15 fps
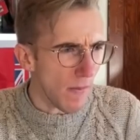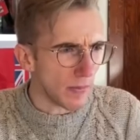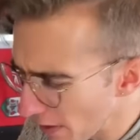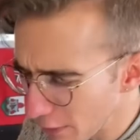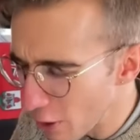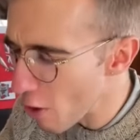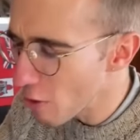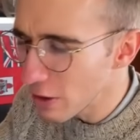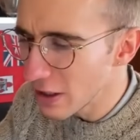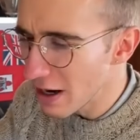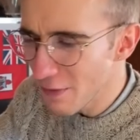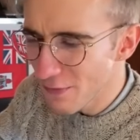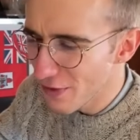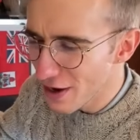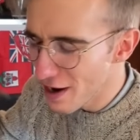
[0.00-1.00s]
Coconut
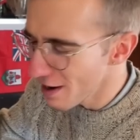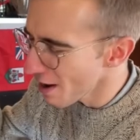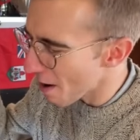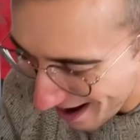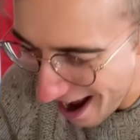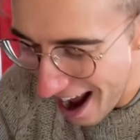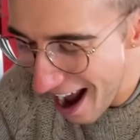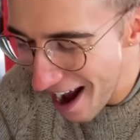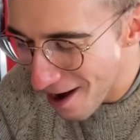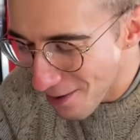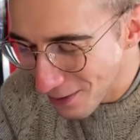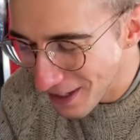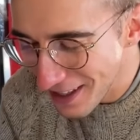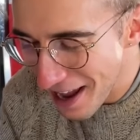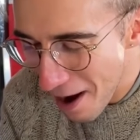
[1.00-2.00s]
and vanilla. How
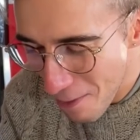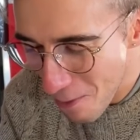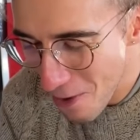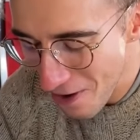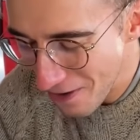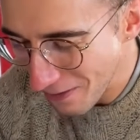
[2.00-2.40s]
did that work?